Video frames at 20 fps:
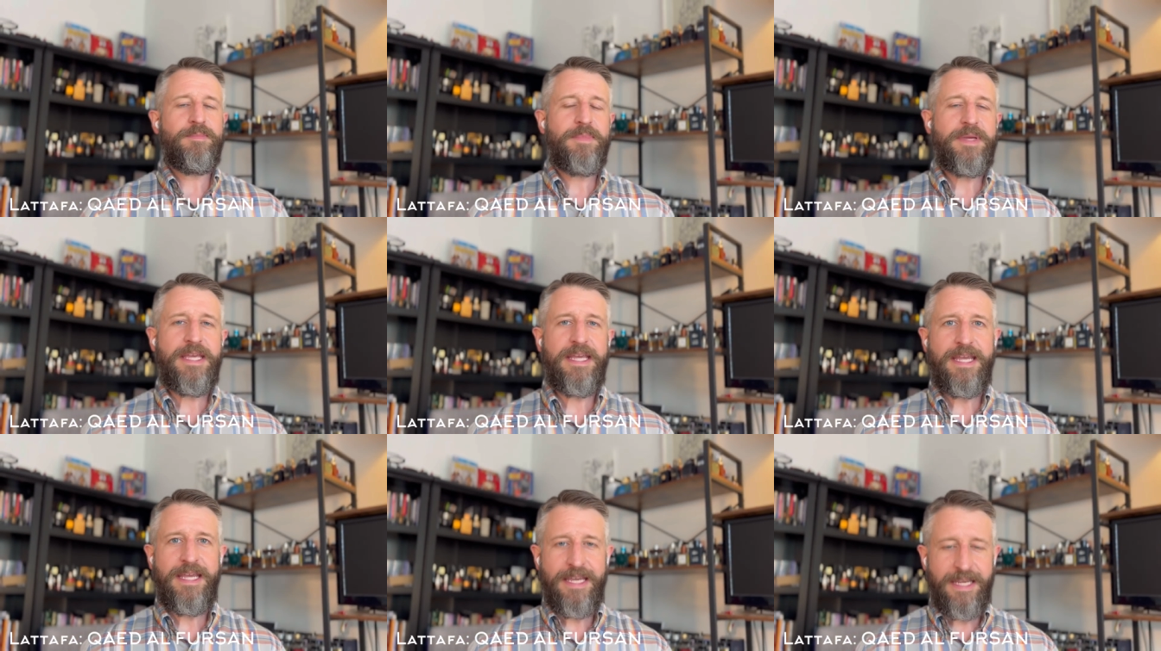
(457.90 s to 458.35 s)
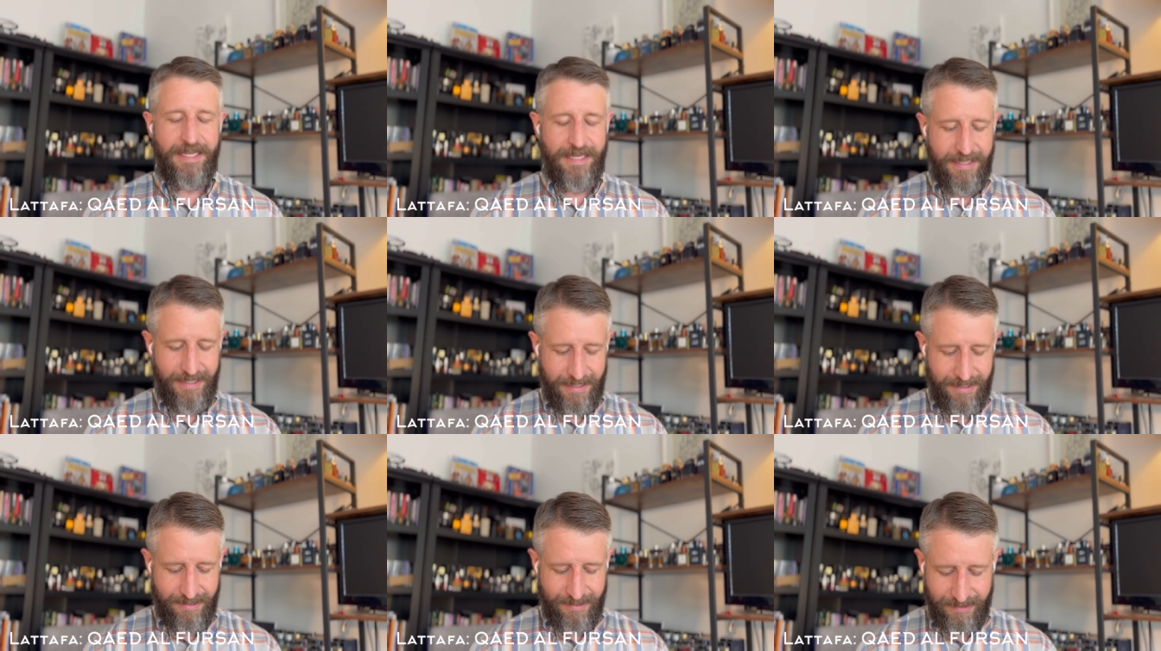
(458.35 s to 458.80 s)
me,
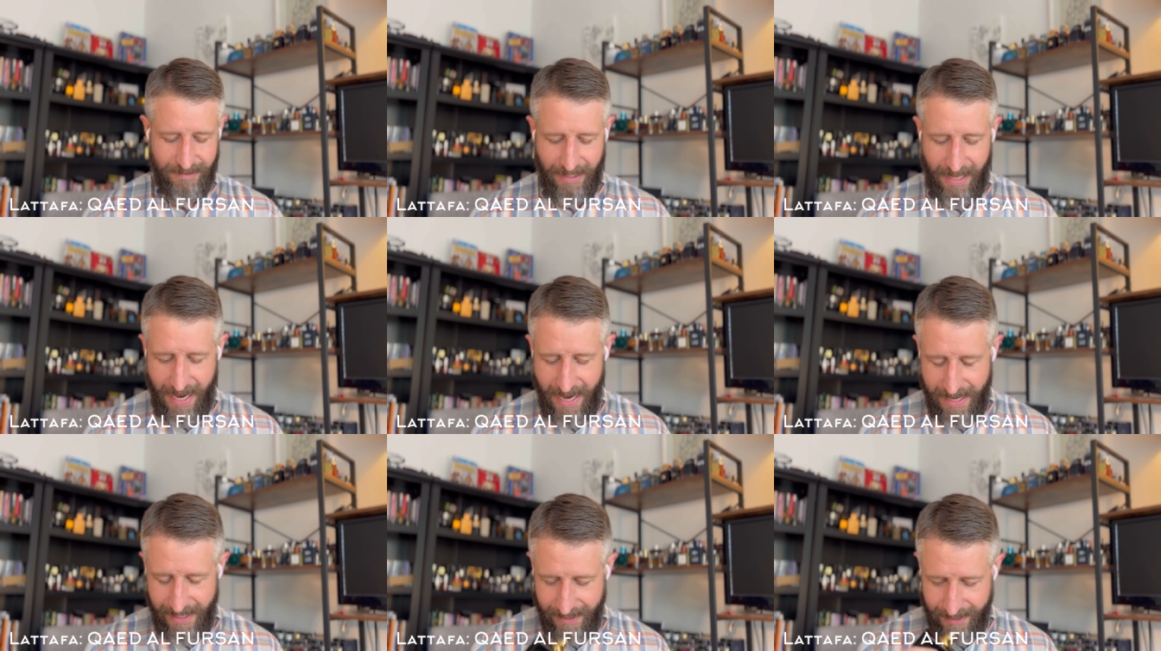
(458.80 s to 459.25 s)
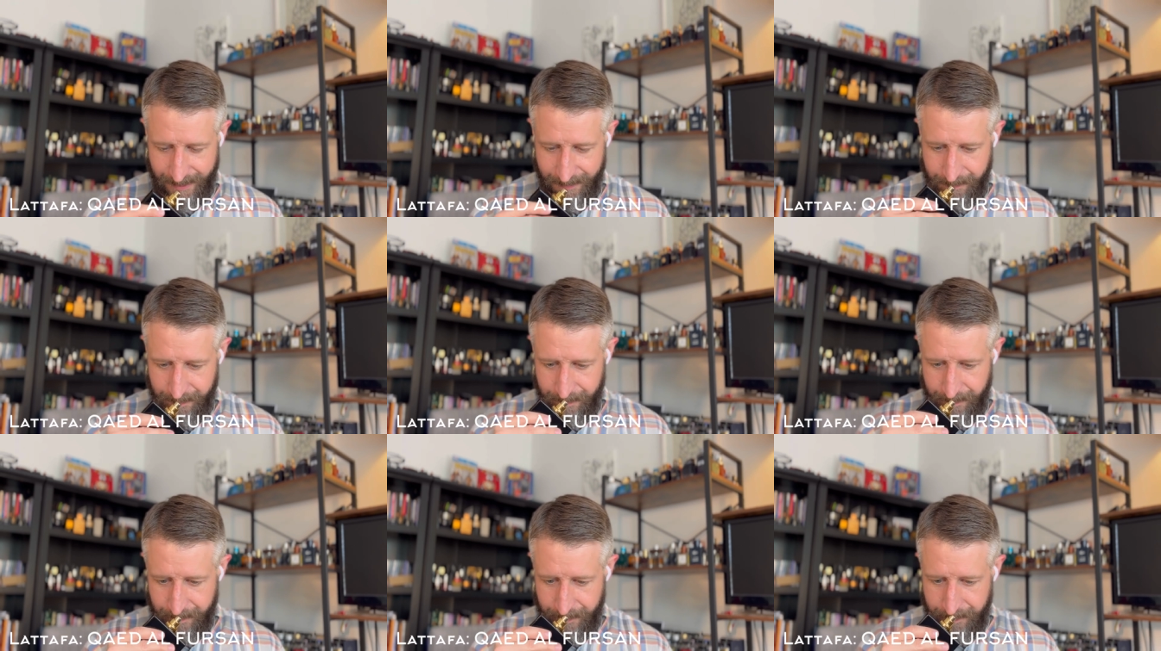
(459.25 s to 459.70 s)
it is like
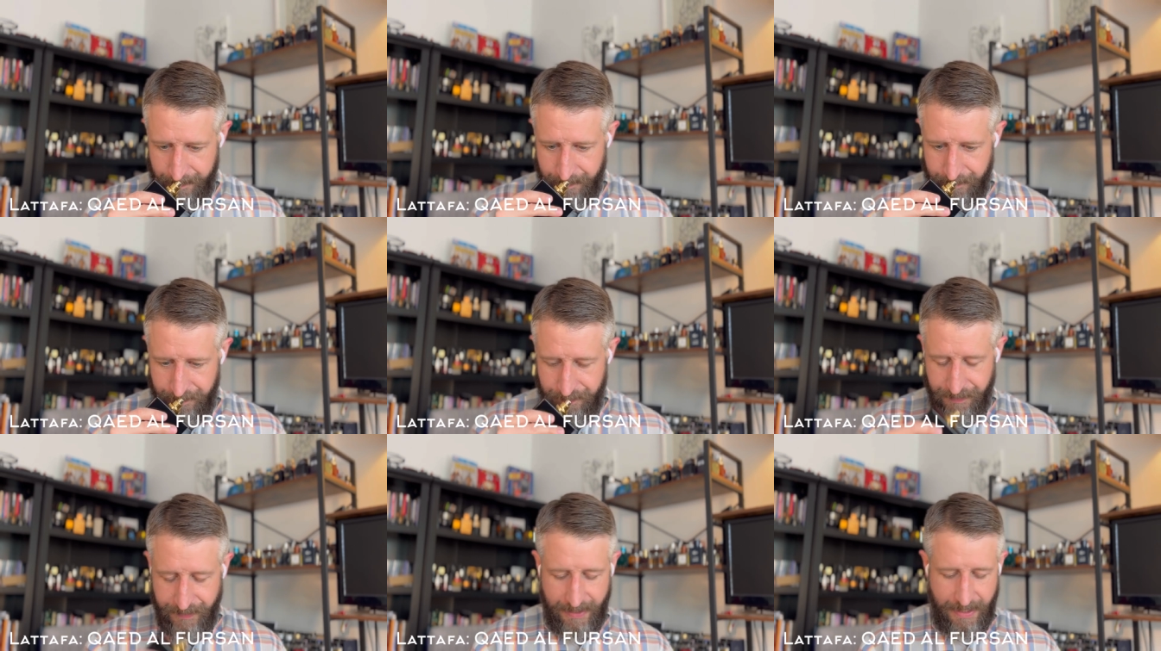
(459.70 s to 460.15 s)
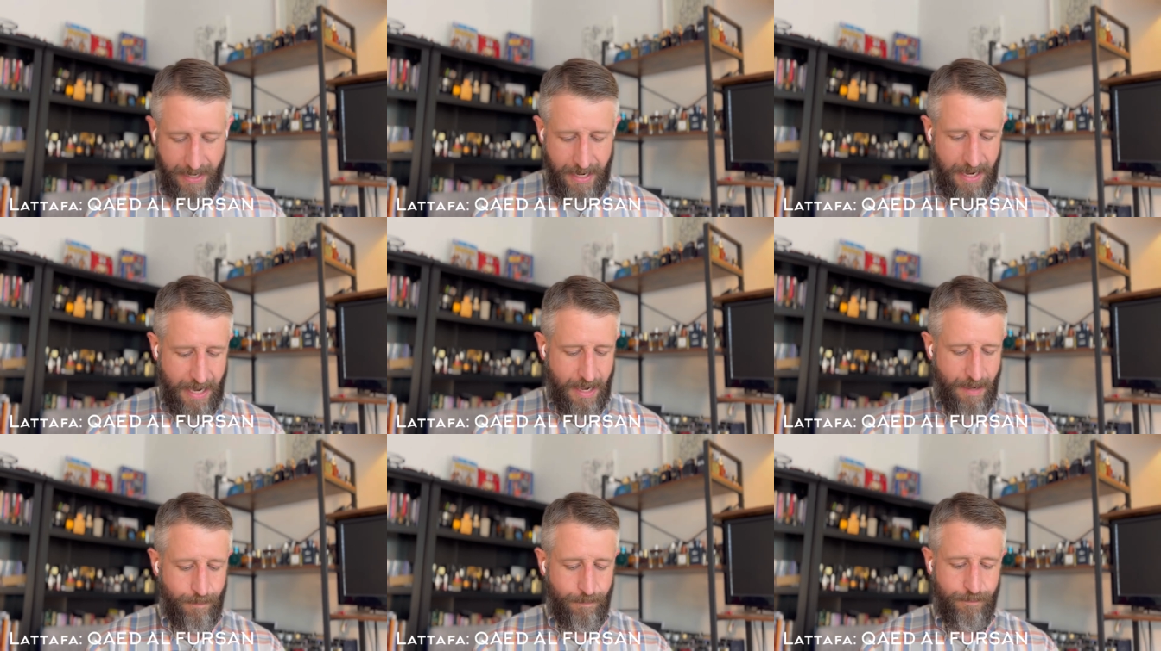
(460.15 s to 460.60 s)

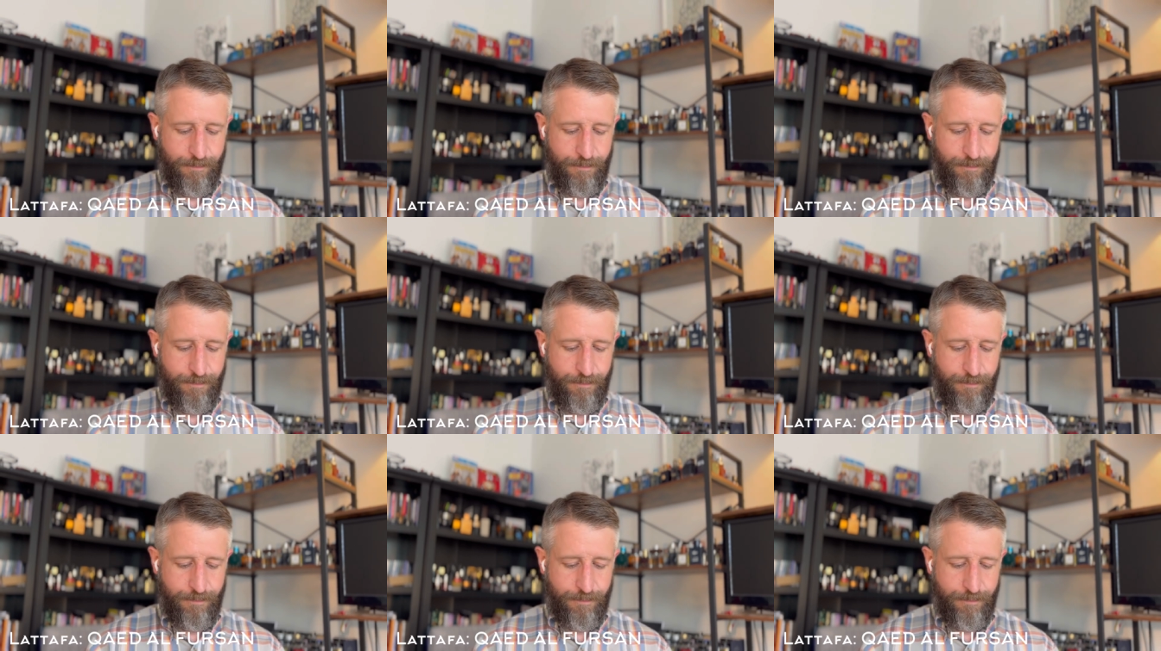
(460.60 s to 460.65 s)
uh,